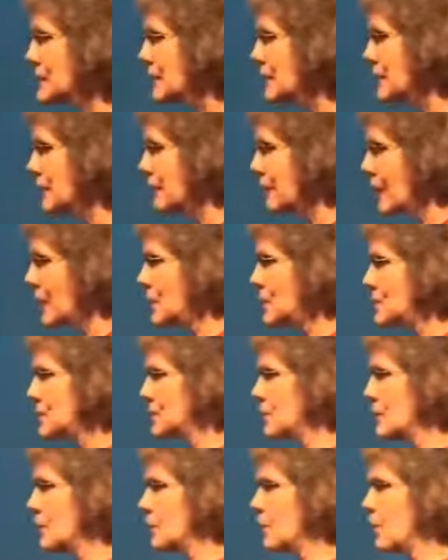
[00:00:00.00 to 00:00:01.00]
seventy-five
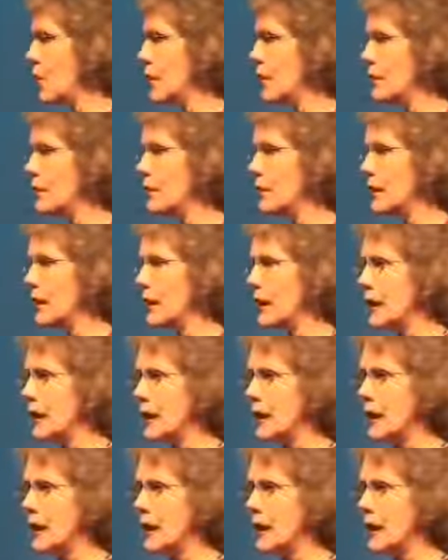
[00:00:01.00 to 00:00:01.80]
percent water,